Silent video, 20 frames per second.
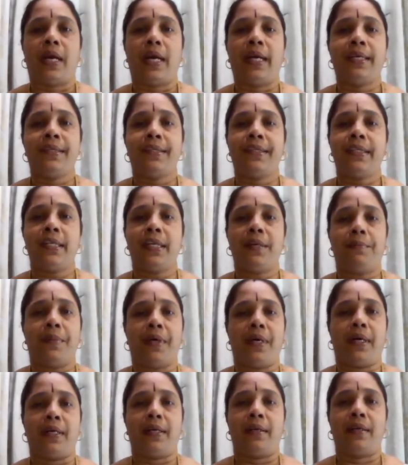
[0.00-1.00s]

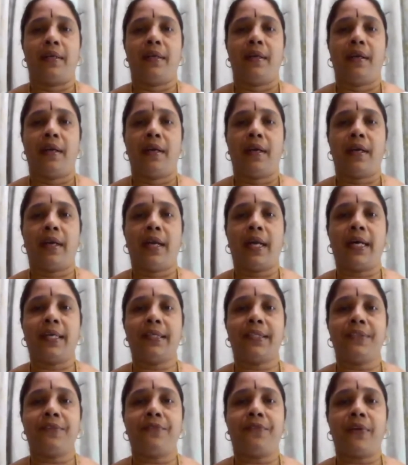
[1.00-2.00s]
ICMR
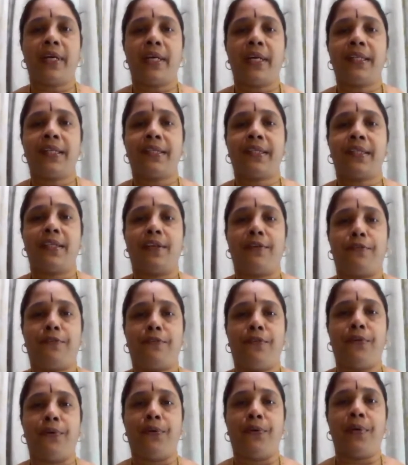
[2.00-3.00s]
classifies the
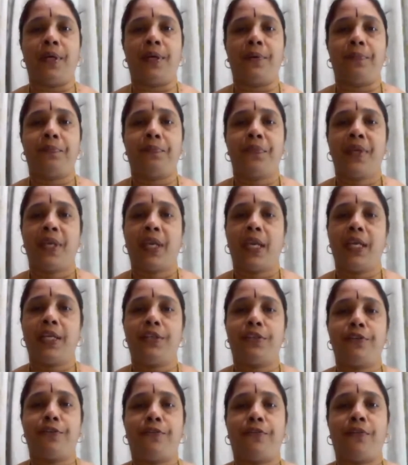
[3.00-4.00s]
food
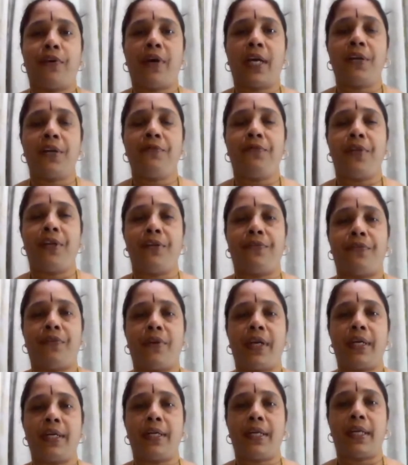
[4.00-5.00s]
into 5
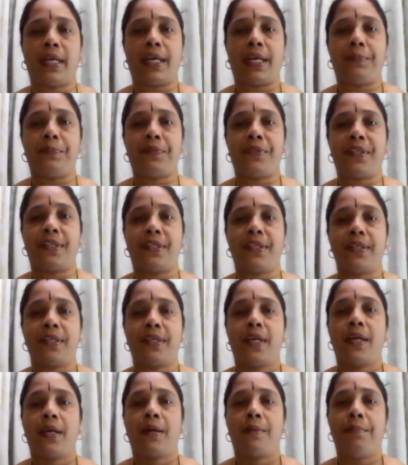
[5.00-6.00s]
different types
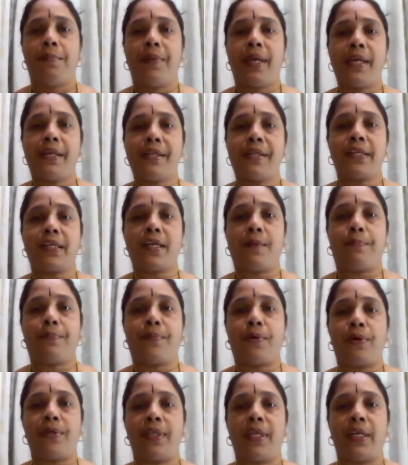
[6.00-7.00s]
based
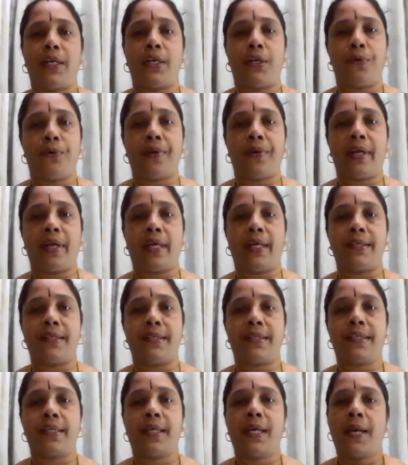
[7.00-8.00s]
upon the
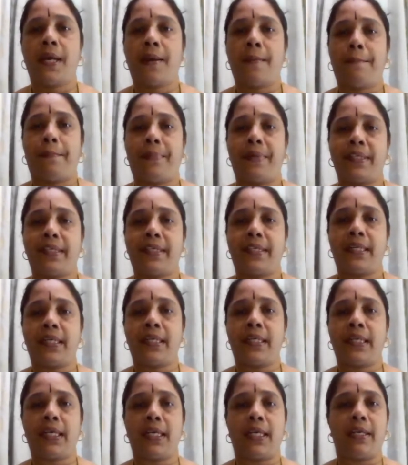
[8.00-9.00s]
nutrients
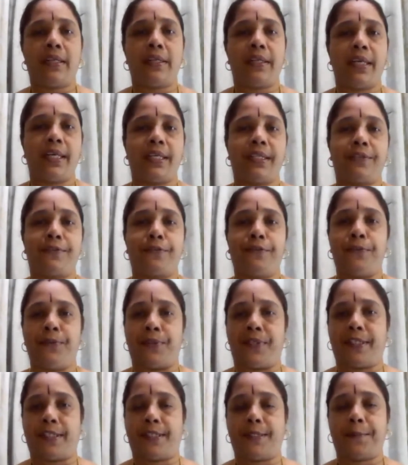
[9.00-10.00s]
present in these
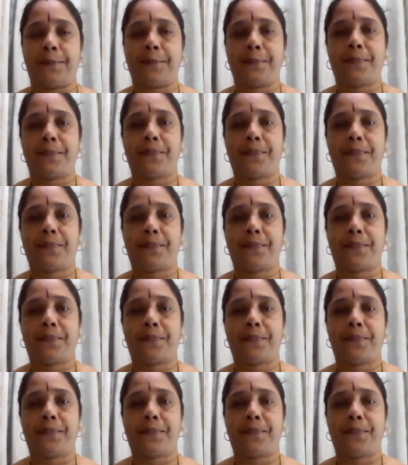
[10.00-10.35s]
foods.